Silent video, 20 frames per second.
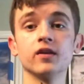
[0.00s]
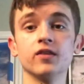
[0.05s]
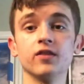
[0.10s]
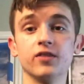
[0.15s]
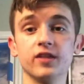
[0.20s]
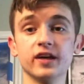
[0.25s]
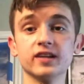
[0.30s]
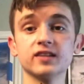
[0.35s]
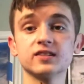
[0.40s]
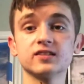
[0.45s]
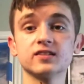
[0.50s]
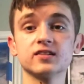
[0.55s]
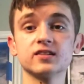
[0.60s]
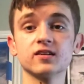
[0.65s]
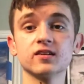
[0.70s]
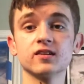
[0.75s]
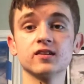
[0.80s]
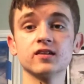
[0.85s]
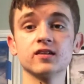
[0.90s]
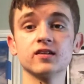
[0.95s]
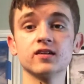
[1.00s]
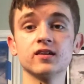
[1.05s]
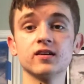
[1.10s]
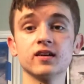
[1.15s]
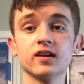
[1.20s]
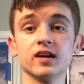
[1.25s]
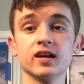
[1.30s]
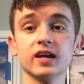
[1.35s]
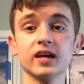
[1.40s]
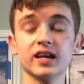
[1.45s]
This
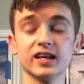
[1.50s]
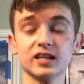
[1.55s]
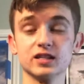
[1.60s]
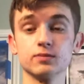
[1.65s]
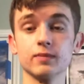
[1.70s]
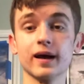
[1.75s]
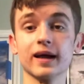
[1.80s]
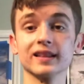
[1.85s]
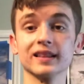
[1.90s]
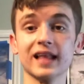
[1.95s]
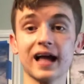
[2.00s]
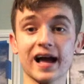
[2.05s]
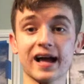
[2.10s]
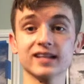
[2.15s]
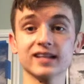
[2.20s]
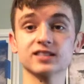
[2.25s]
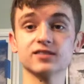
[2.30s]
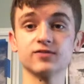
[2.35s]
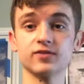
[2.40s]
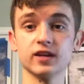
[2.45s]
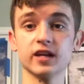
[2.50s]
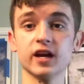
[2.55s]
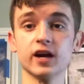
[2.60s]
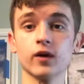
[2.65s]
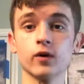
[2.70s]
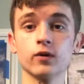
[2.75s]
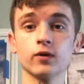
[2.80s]
is my last video.